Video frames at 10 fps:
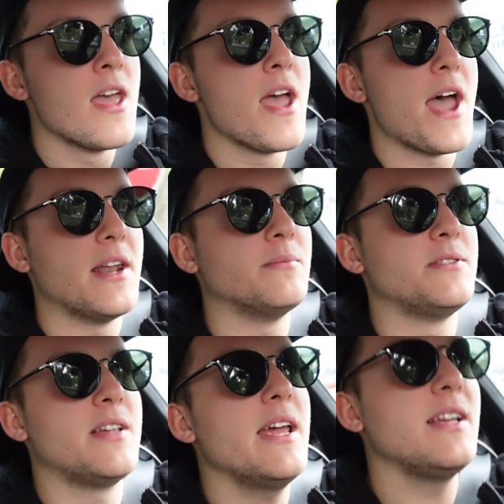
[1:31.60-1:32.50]
And I'm
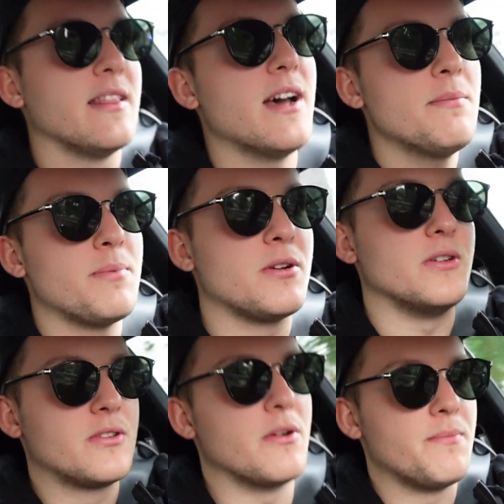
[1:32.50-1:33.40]
saying that
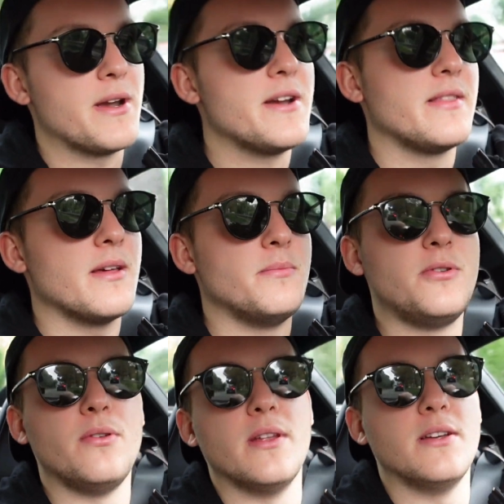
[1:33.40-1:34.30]
because comparing them
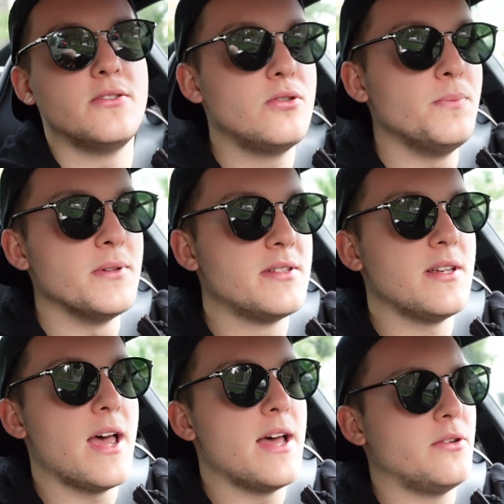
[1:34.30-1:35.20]
to the
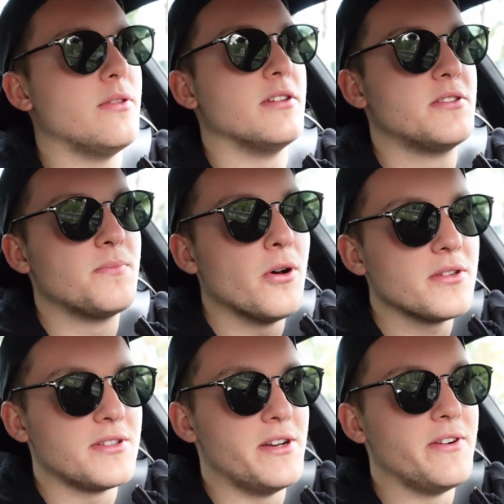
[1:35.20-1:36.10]
Sport
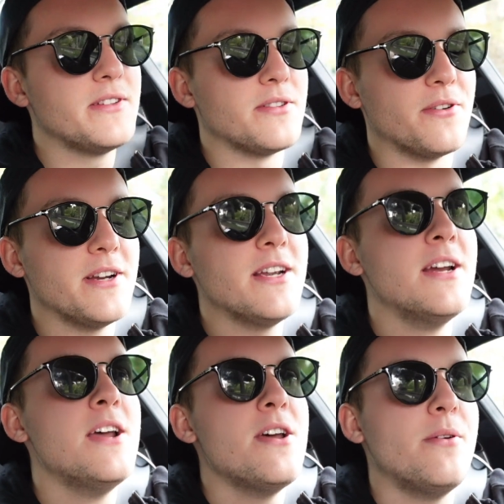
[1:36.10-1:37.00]
Series,
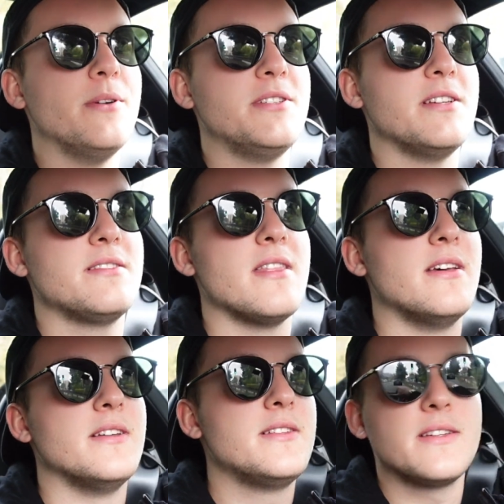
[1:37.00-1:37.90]
which is
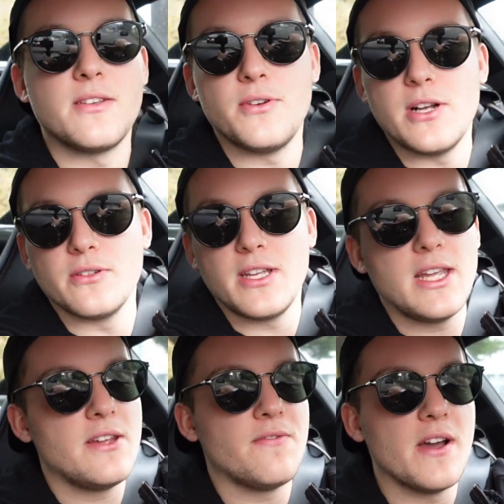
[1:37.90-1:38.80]
the
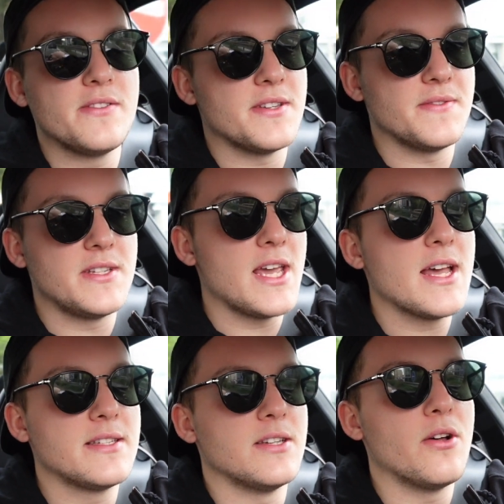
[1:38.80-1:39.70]
600LT,
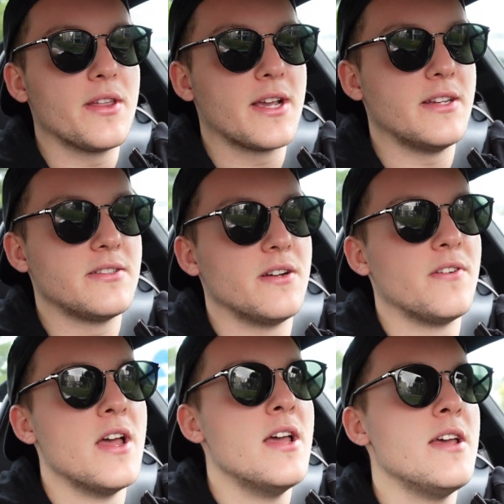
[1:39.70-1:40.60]
570S and all that kind of stuff,
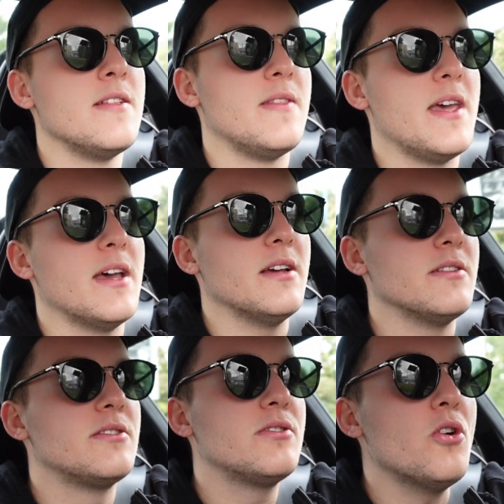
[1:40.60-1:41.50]
they're
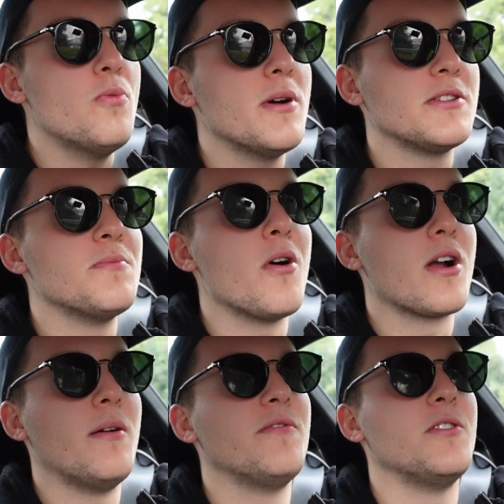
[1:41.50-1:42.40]
so much more
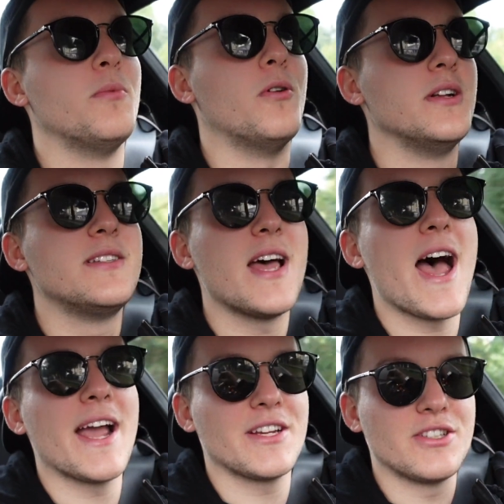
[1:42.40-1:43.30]
comfortable. It's
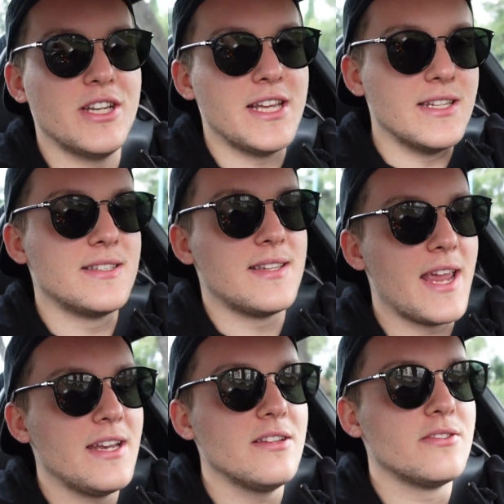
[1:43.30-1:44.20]
actually insane.